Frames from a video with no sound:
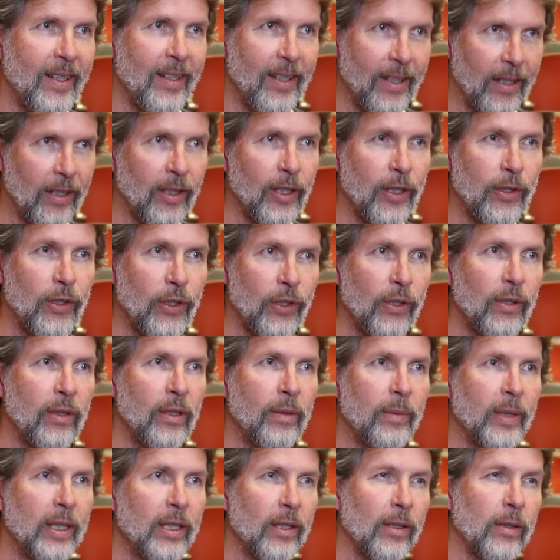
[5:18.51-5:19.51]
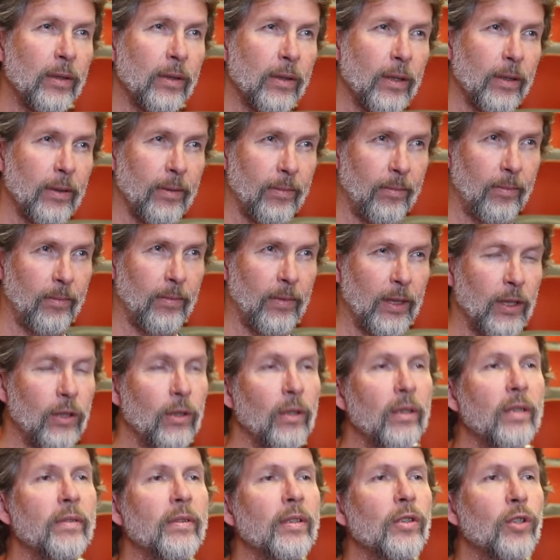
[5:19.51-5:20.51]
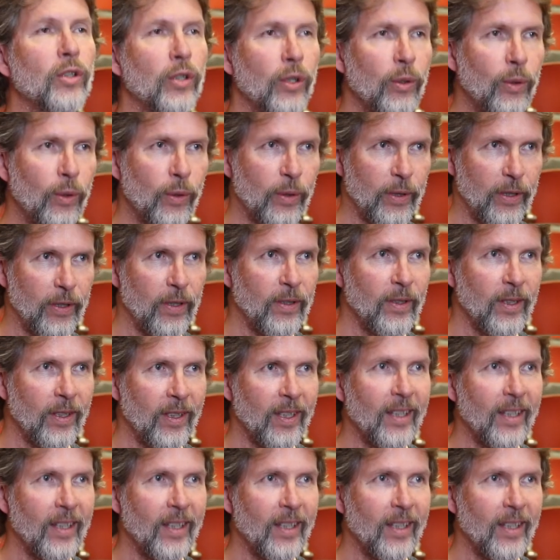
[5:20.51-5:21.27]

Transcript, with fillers: I can assure you we don't. It's not even taught